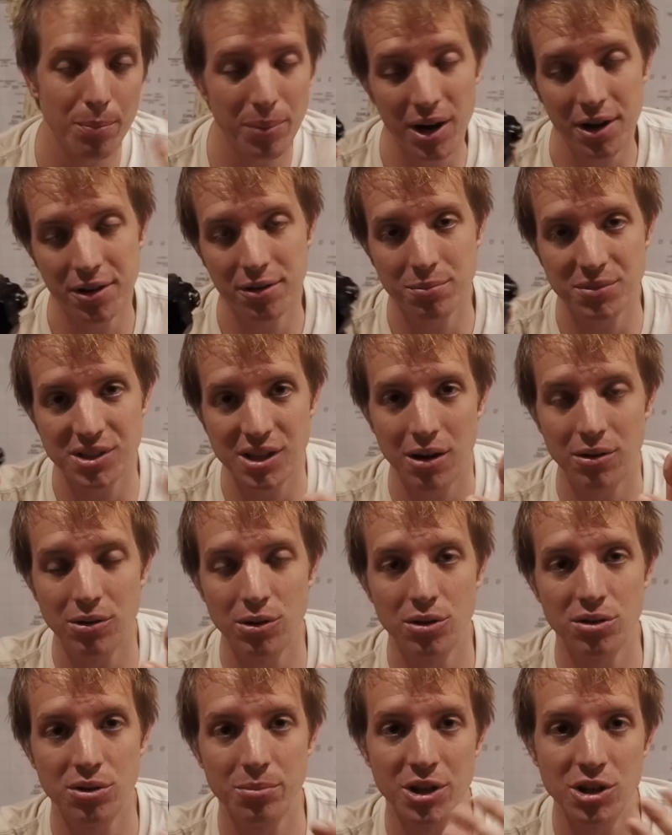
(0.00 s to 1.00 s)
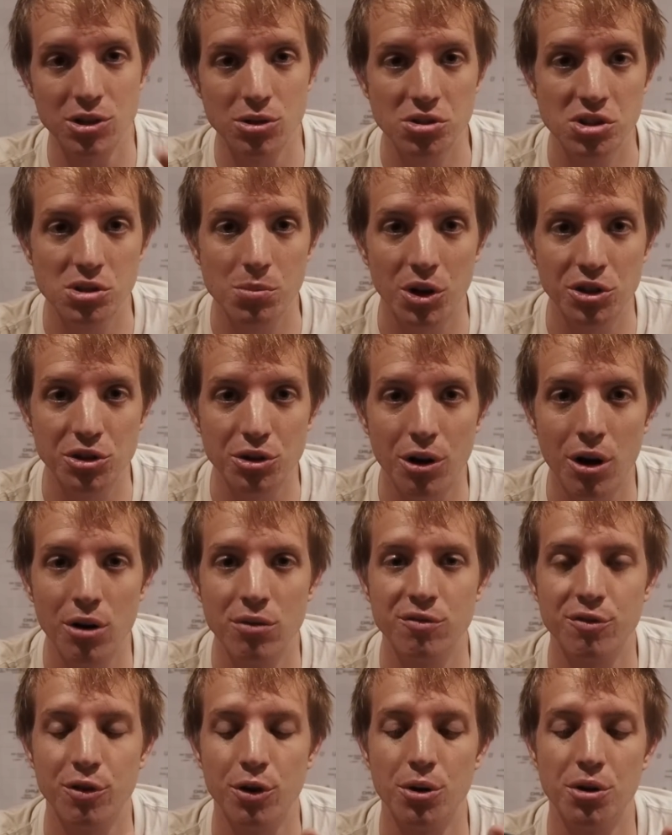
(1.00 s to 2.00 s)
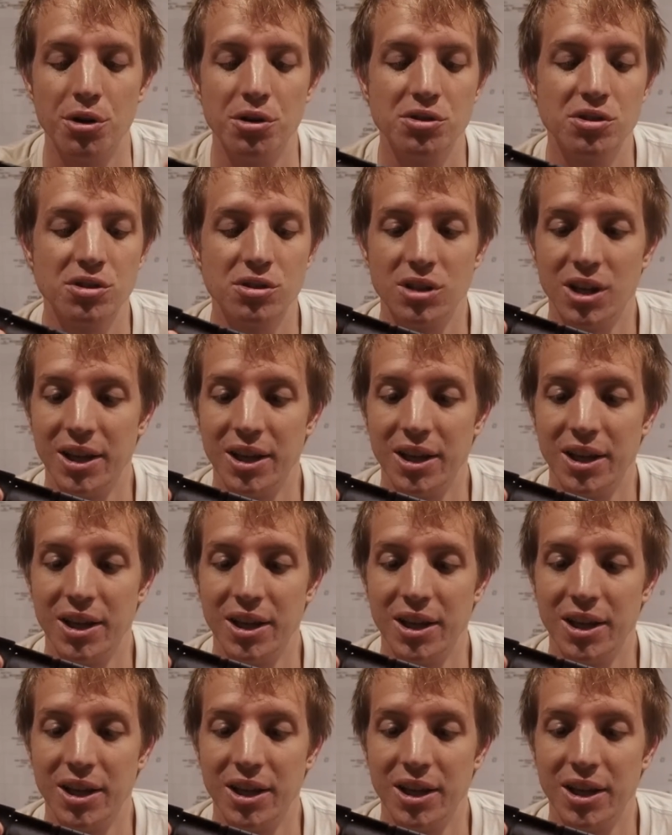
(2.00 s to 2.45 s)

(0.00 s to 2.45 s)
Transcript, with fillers: buy them, download them, and use them on your own photos.